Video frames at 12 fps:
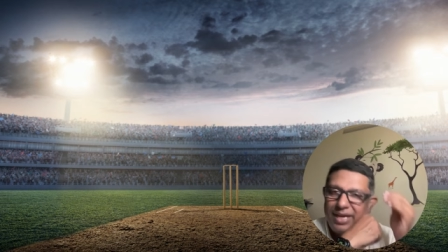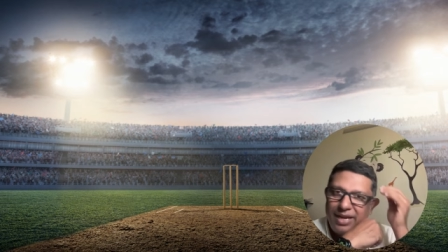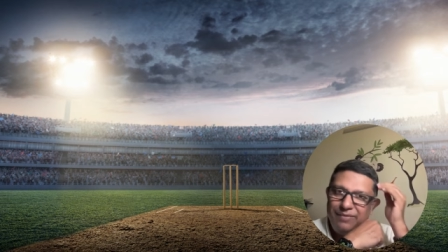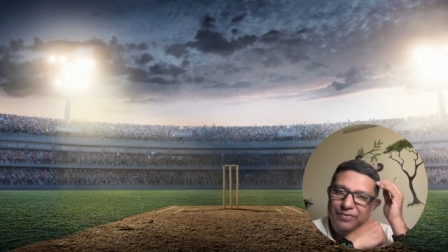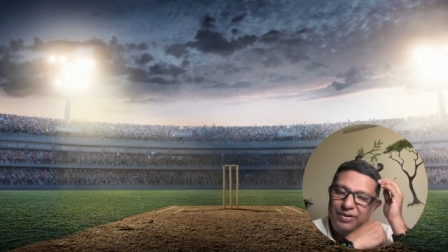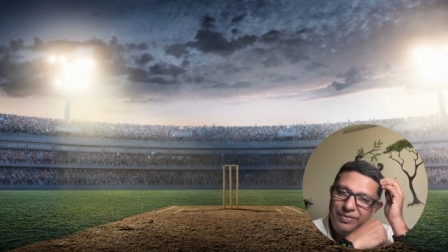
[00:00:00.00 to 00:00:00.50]

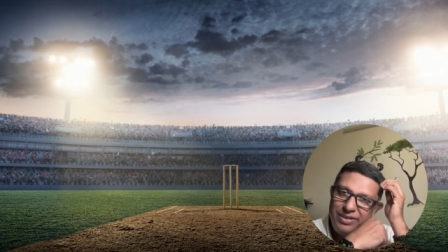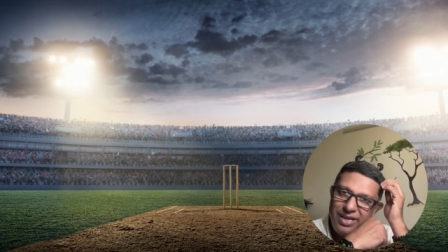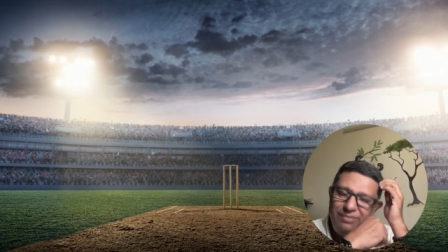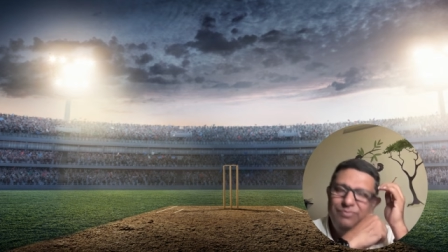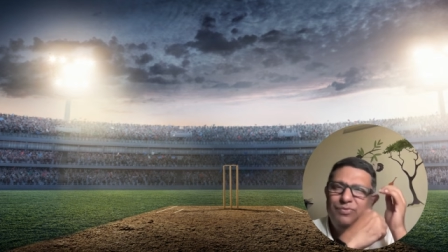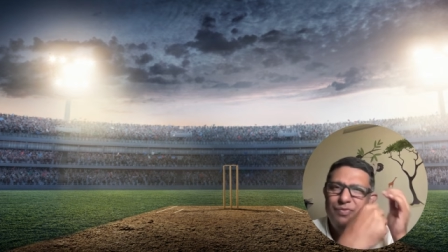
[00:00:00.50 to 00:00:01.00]
and we have
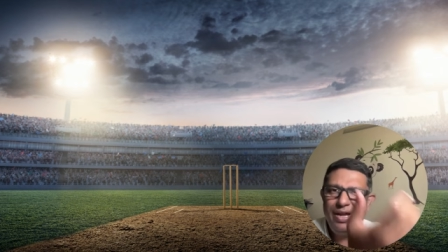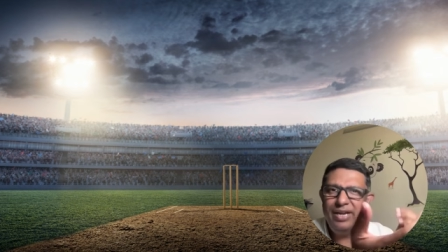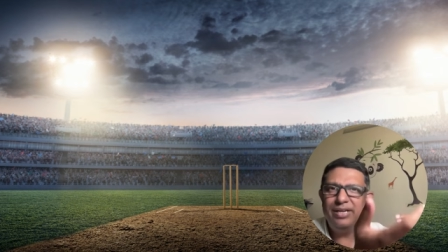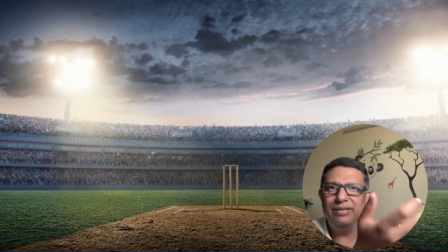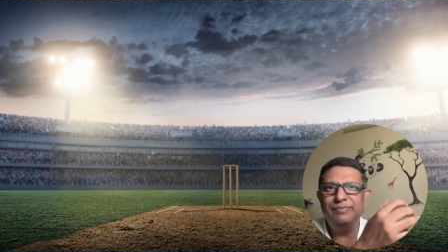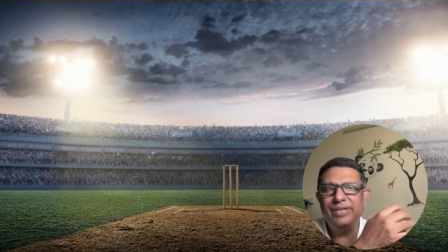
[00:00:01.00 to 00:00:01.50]
done
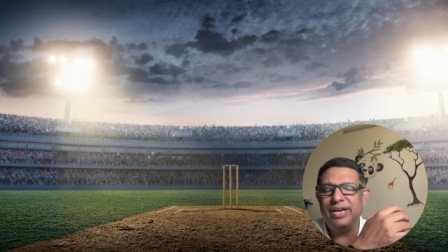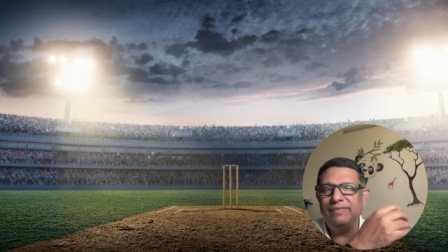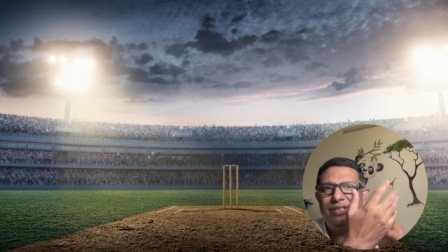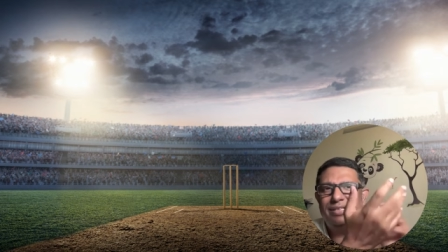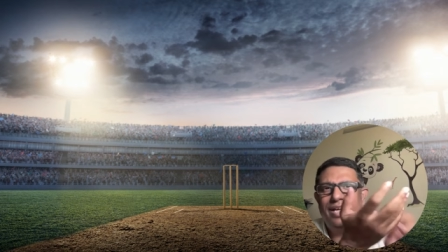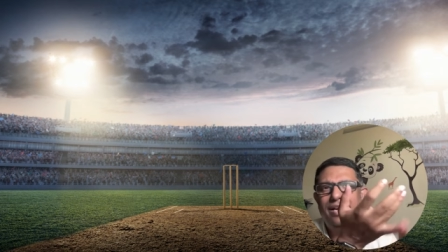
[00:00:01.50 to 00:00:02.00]
well we have
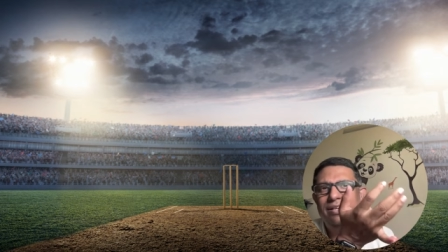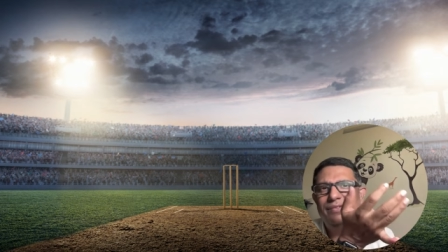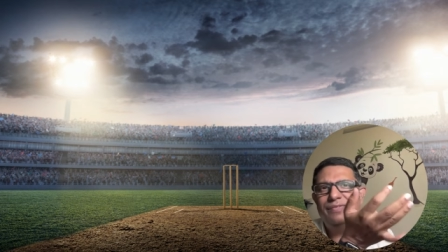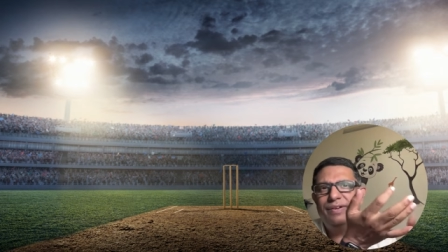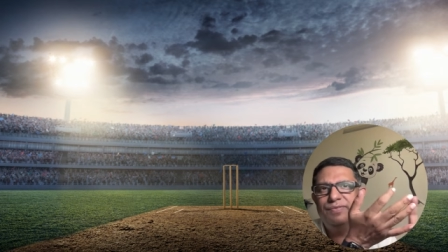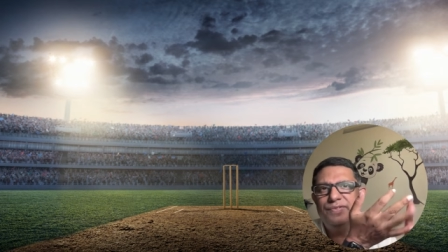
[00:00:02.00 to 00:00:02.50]
the
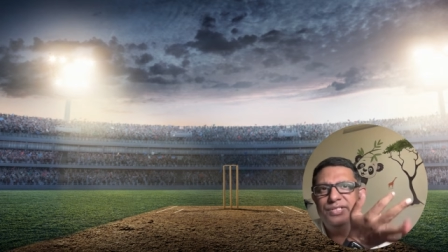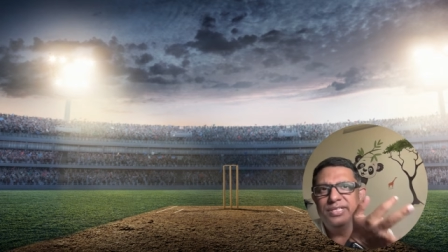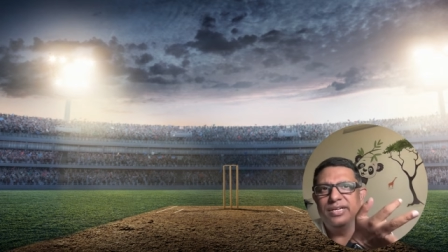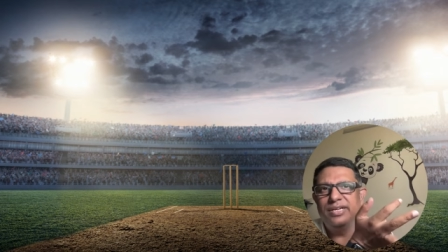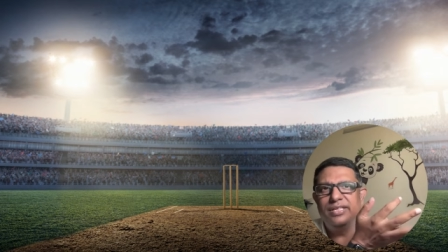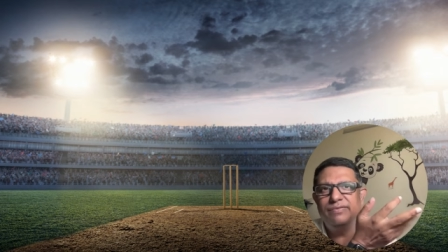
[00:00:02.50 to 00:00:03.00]
talent we have the
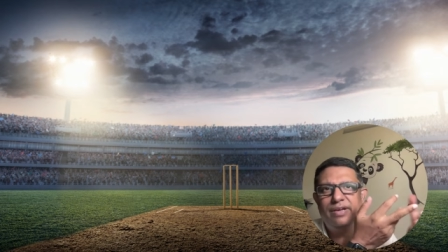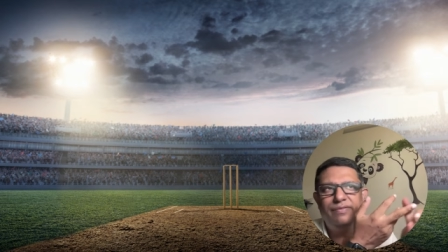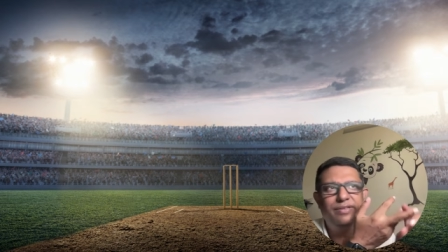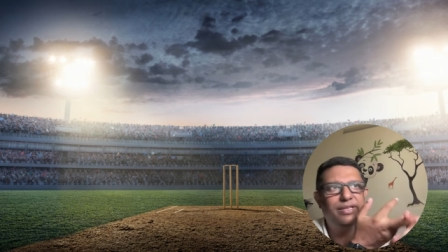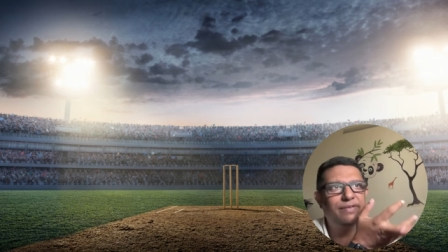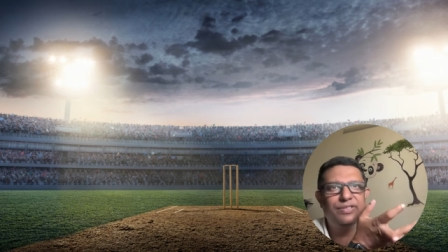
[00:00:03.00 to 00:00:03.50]
facilities we
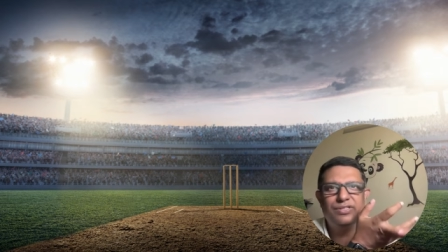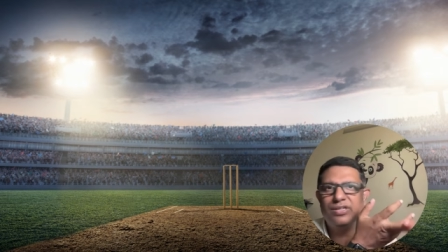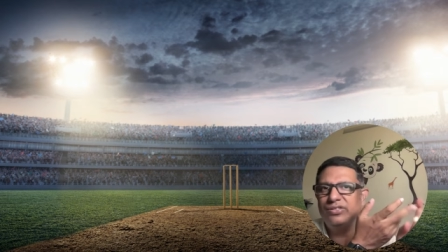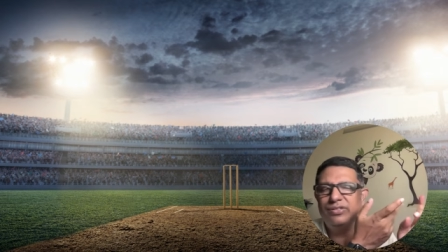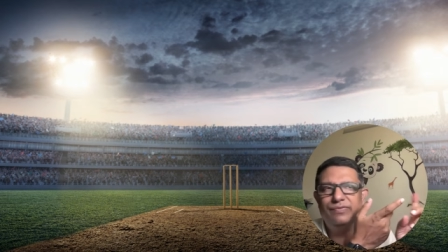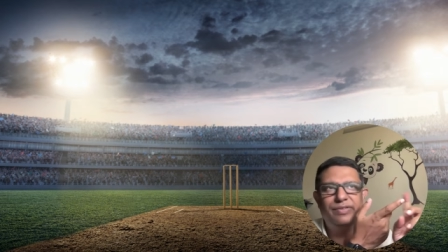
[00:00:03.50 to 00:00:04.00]
have the
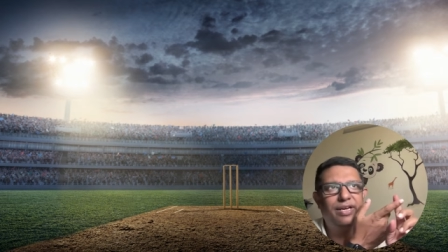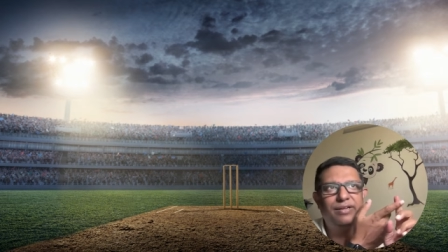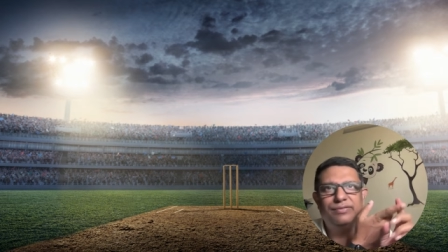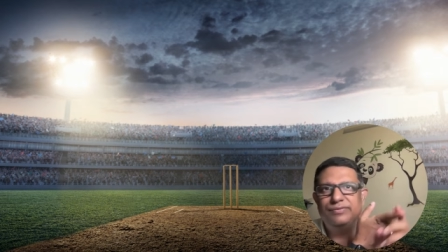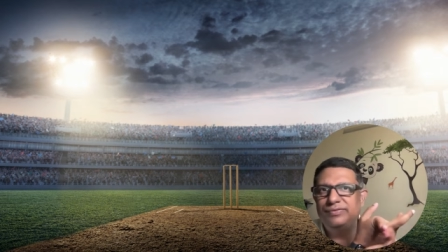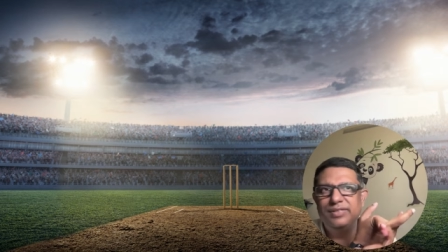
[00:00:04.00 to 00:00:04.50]
infrastructure we
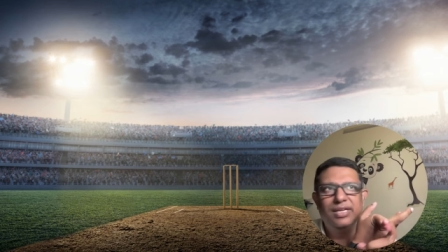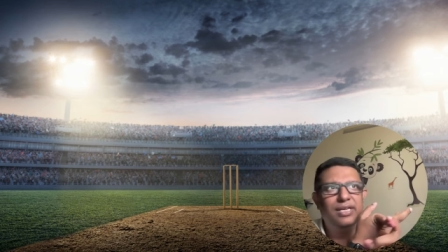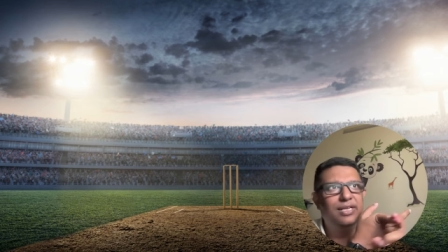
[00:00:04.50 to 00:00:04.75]
have